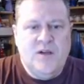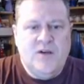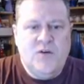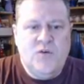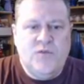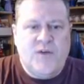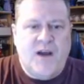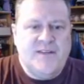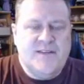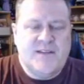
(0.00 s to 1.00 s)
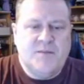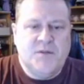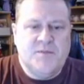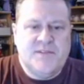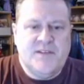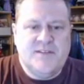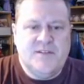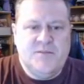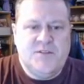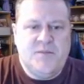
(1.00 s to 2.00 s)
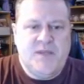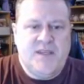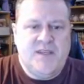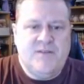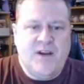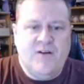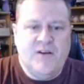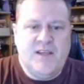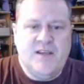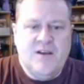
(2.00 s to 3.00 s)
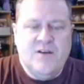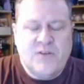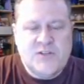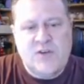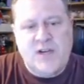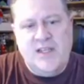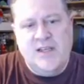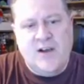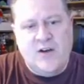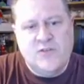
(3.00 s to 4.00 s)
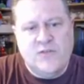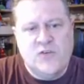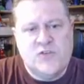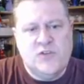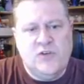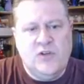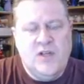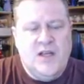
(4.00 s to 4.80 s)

who find this emblem system to be very frustrating and controversial.